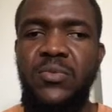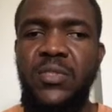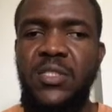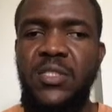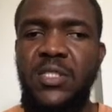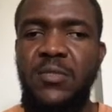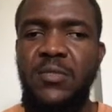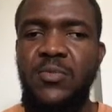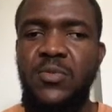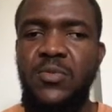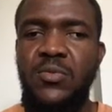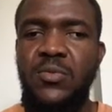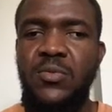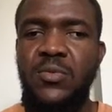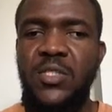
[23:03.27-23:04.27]
step
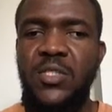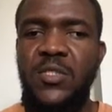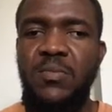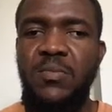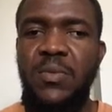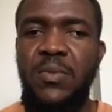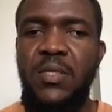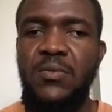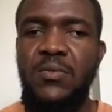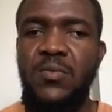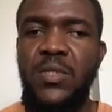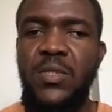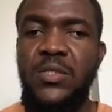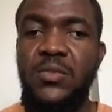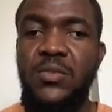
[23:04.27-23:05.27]
to explain
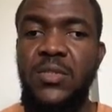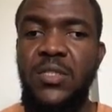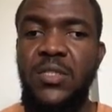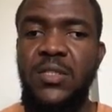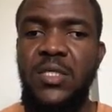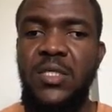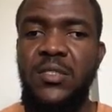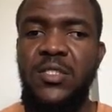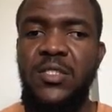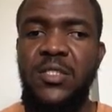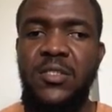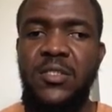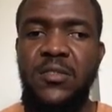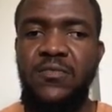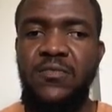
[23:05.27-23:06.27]
what you can
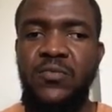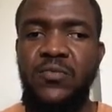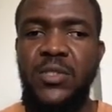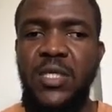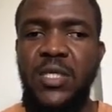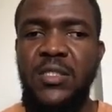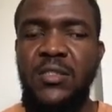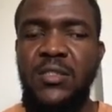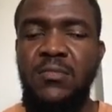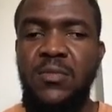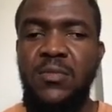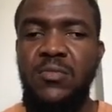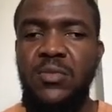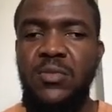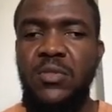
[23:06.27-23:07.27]
achieve with
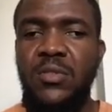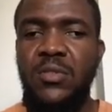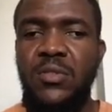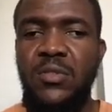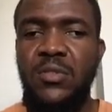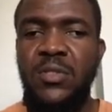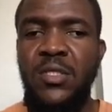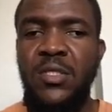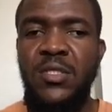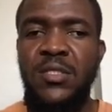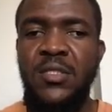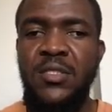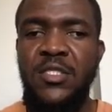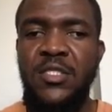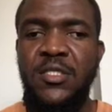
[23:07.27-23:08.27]
Ansible Builder.
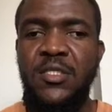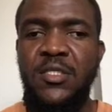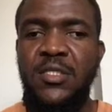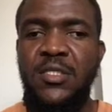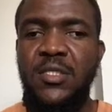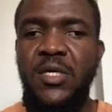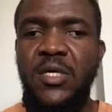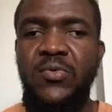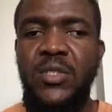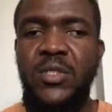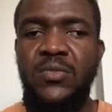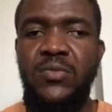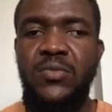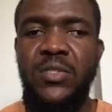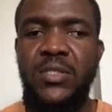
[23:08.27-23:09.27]
Change the
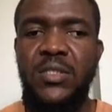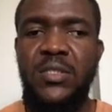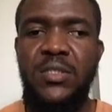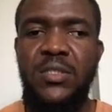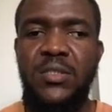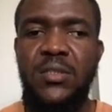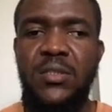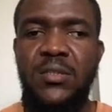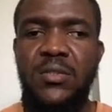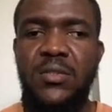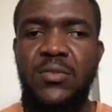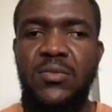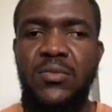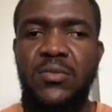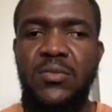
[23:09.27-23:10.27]
directory again
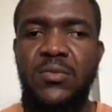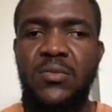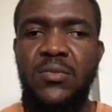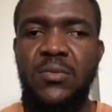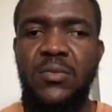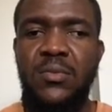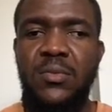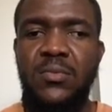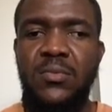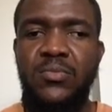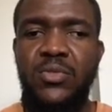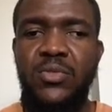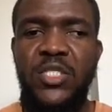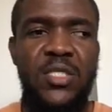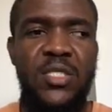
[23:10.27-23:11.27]
to
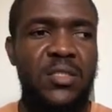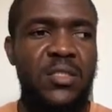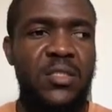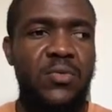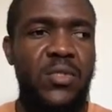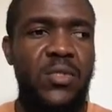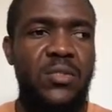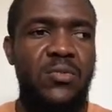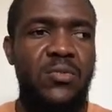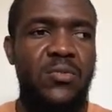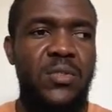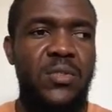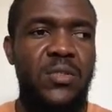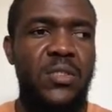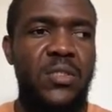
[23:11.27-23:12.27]
project
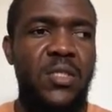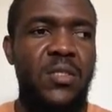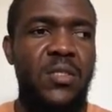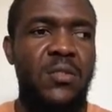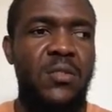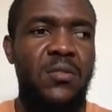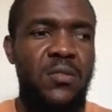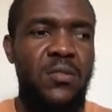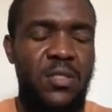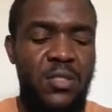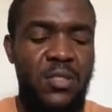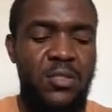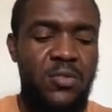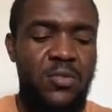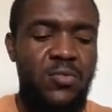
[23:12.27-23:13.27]
directory. Okay,
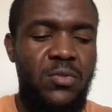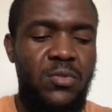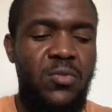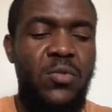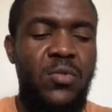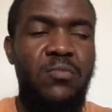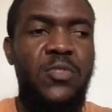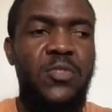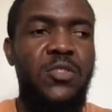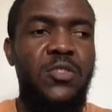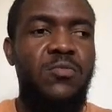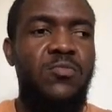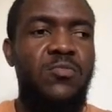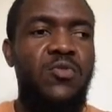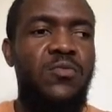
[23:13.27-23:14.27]
so they want me to
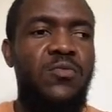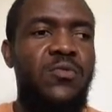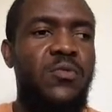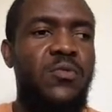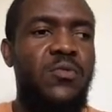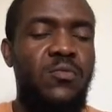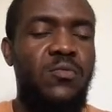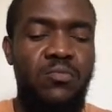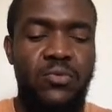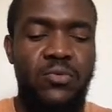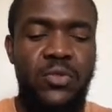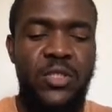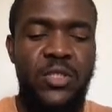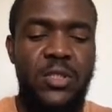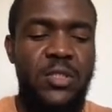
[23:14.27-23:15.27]
move to
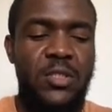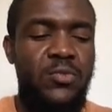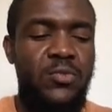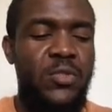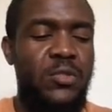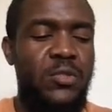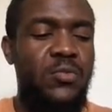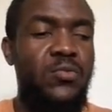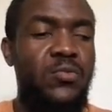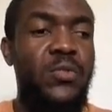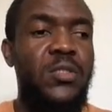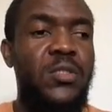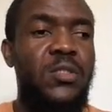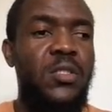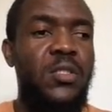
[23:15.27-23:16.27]
project directory.
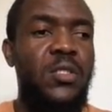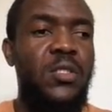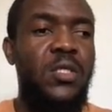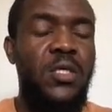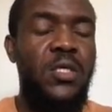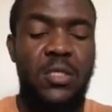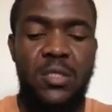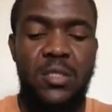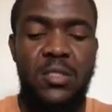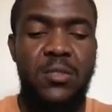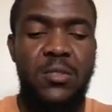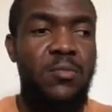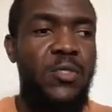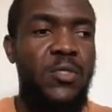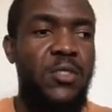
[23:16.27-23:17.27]
I
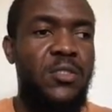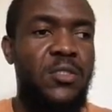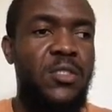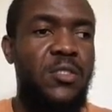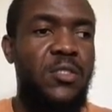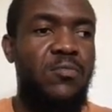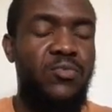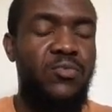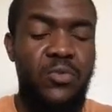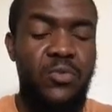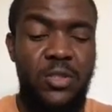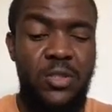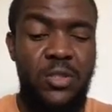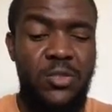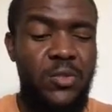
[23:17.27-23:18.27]
am inside the
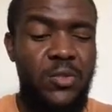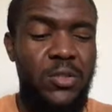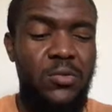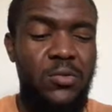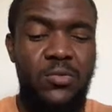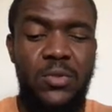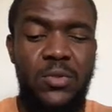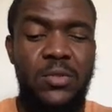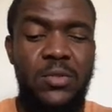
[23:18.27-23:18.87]
project directory.